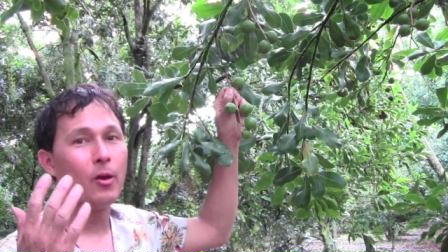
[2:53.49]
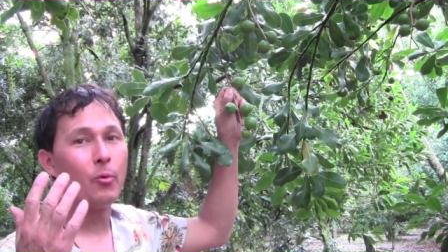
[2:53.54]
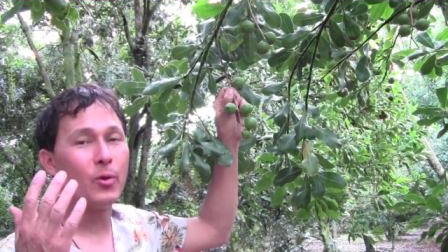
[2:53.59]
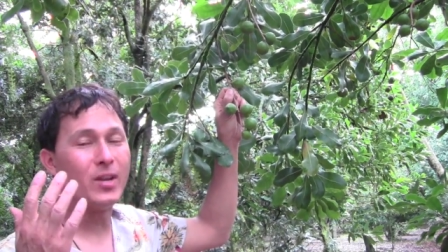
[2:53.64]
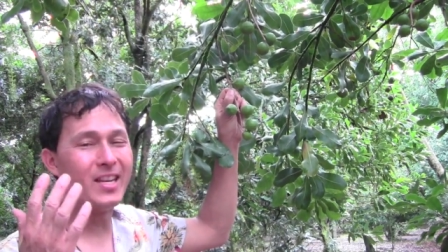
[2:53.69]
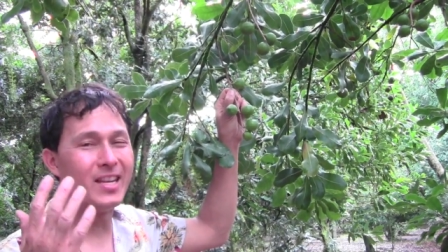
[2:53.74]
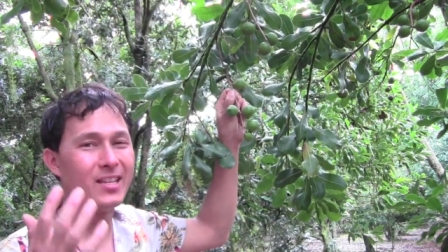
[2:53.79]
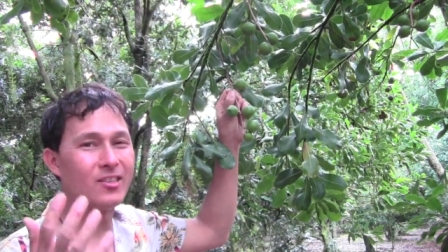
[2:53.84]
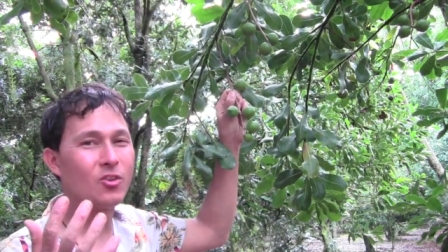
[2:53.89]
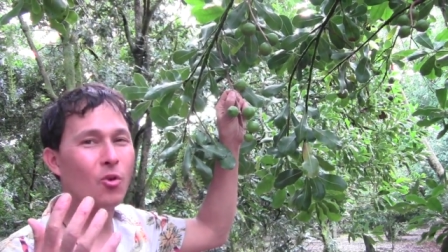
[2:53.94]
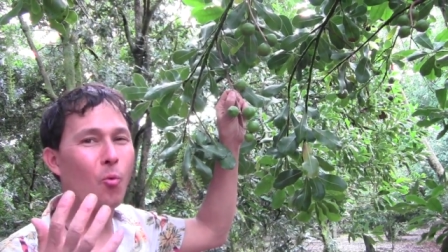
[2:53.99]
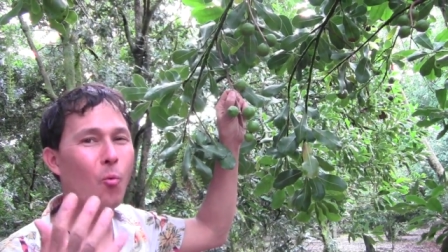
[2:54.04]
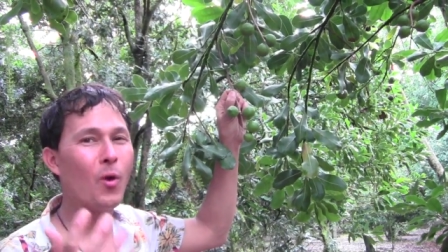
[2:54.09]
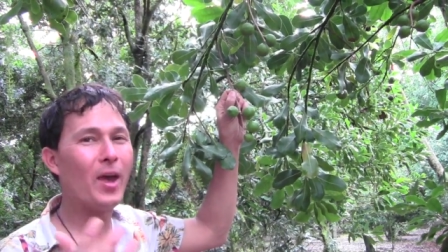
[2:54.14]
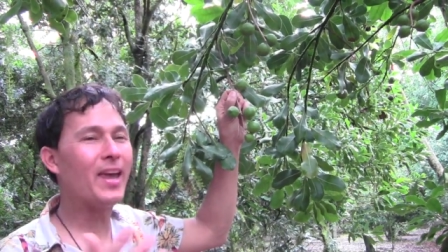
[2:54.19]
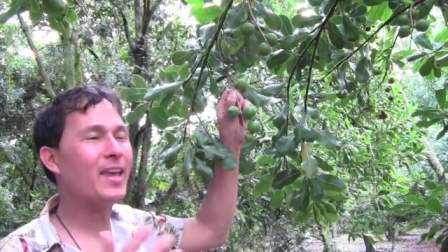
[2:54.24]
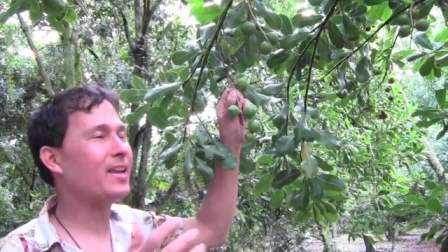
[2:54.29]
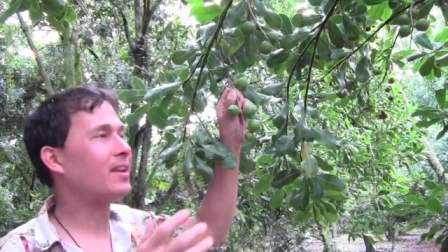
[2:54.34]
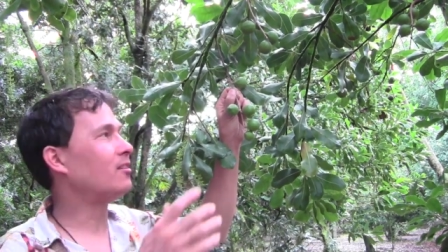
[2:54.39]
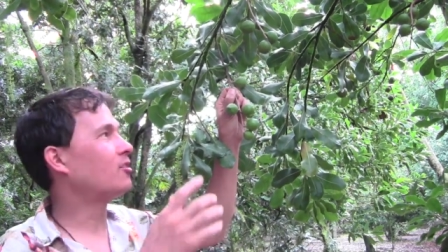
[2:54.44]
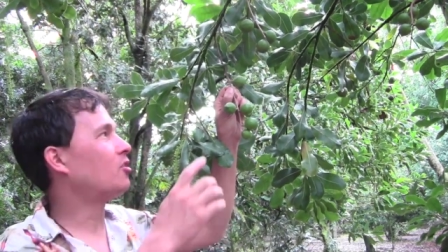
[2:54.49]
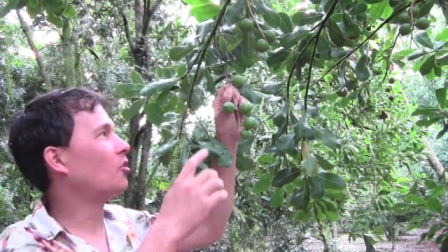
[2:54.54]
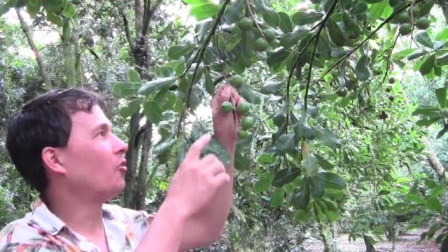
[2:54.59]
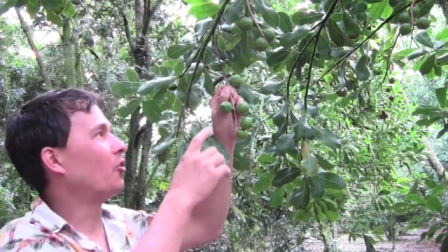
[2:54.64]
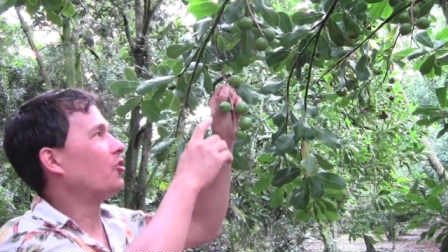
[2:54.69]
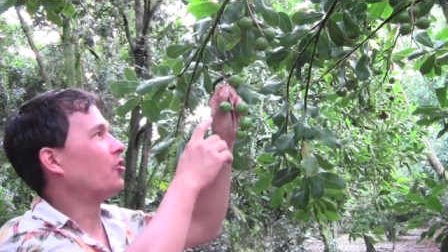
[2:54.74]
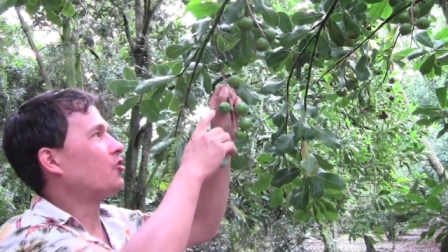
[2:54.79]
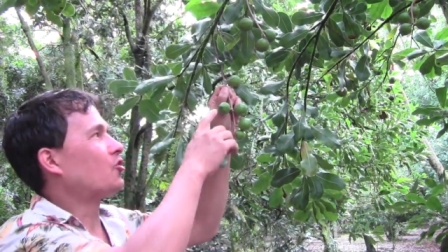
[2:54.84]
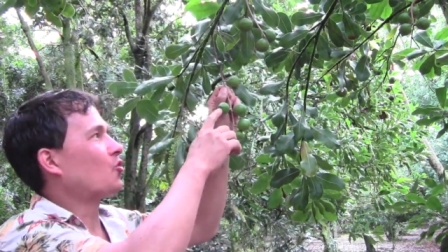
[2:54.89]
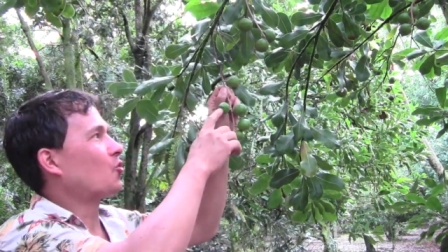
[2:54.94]
we need to wait
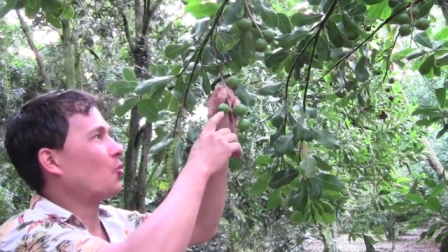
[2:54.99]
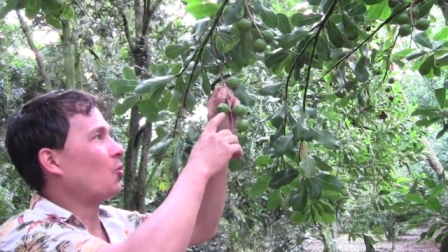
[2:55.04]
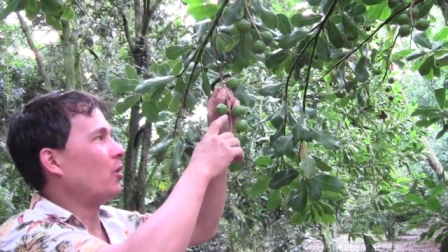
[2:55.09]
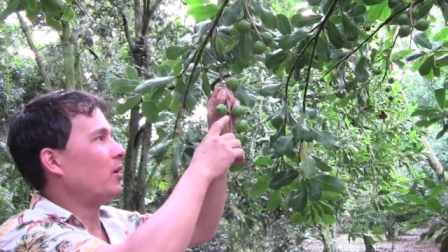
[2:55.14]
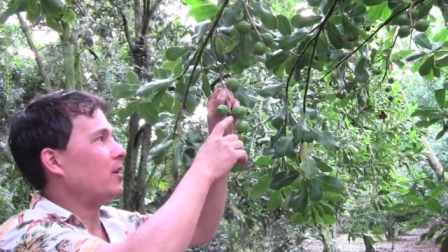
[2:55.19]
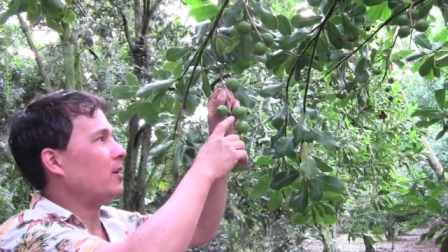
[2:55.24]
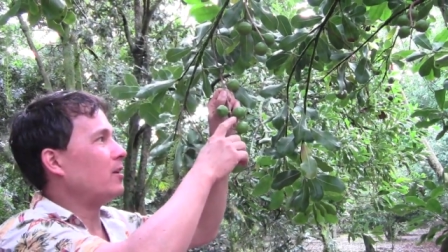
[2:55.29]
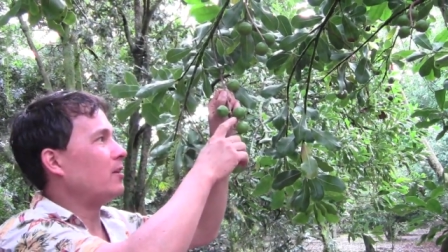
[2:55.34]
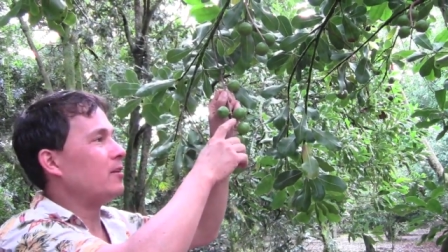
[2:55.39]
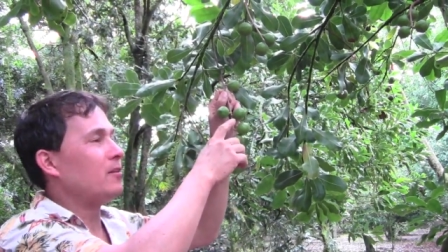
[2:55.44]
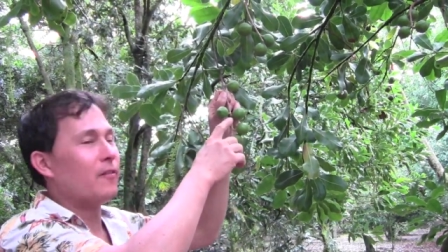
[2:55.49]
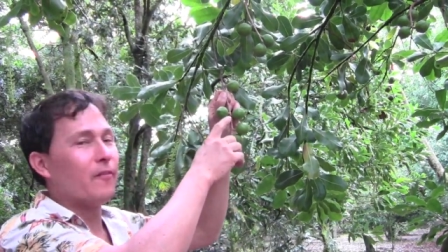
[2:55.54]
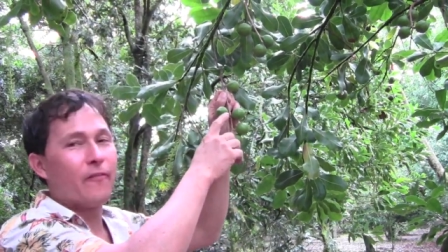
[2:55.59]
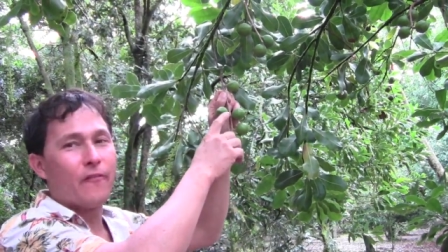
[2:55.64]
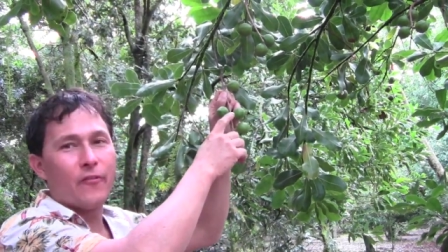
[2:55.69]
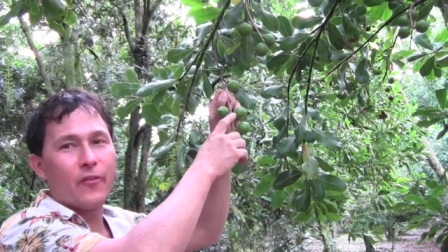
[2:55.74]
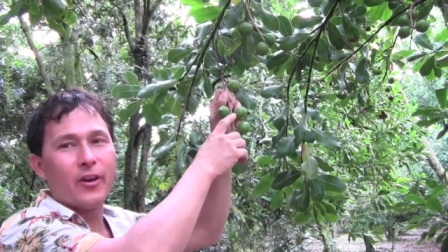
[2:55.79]
until the tree